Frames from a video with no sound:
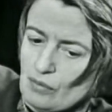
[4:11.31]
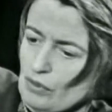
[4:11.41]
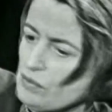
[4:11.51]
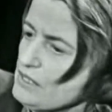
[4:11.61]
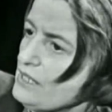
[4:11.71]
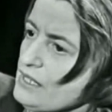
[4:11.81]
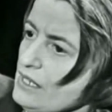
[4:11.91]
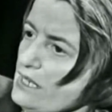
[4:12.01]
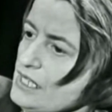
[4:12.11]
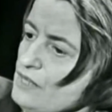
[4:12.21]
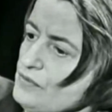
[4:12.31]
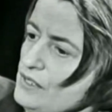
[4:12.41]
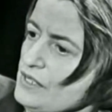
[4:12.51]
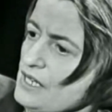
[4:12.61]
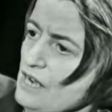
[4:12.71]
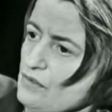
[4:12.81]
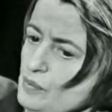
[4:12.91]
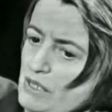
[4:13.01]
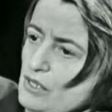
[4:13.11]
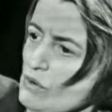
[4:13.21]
We would not give the government